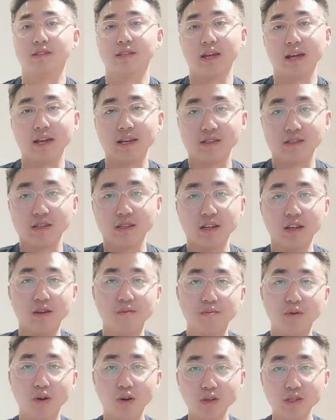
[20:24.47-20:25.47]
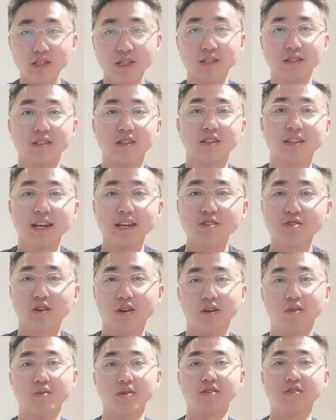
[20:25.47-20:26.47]
its important
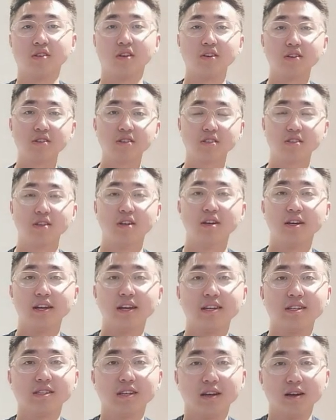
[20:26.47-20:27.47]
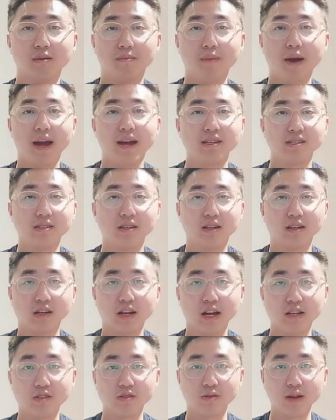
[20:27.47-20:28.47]
natural resource is by the
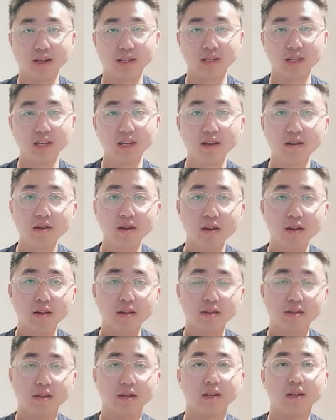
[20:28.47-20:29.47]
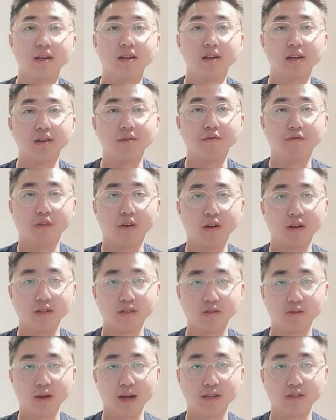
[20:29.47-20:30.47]
constructing
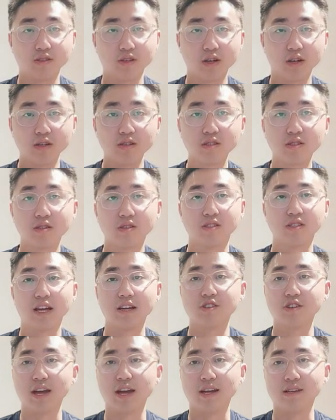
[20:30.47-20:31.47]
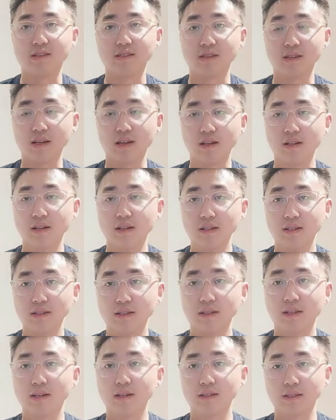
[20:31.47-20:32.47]
infrastructures such as
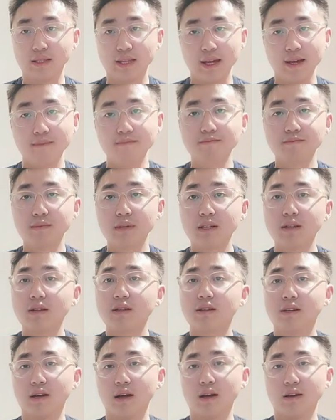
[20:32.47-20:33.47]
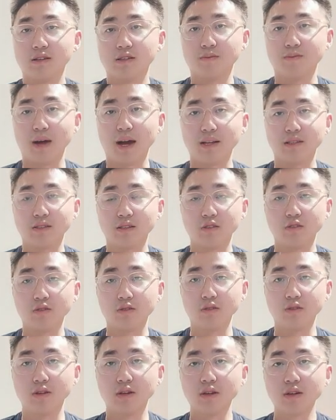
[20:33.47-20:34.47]
dam, smart
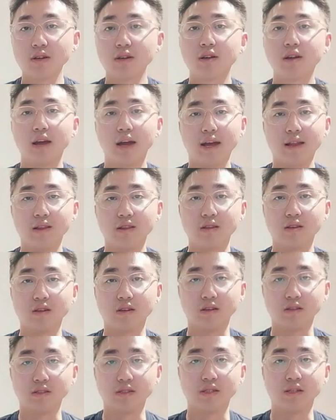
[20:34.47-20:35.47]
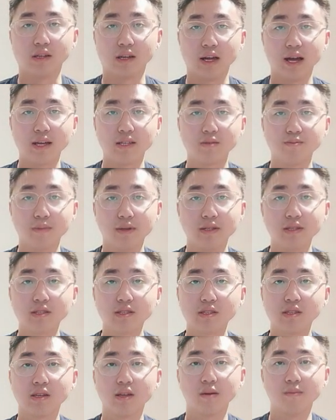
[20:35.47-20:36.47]
tuner, and the
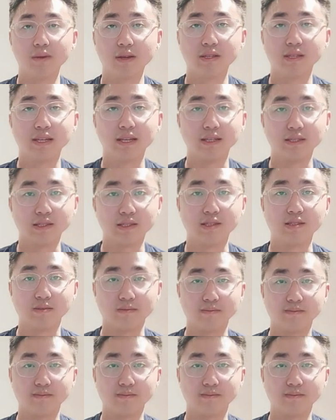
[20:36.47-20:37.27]
catchment business.